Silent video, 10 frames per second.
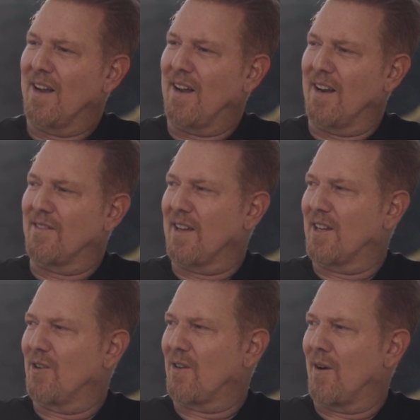It's
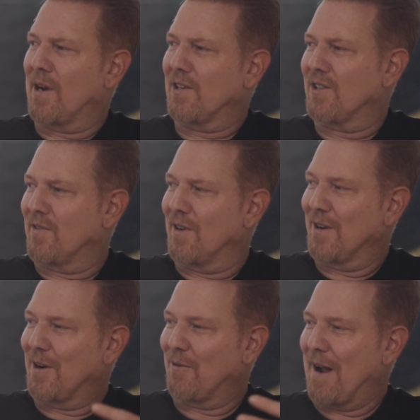like your combination of a
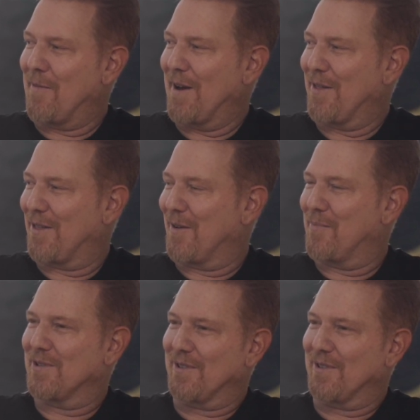rabbi, a therapist, a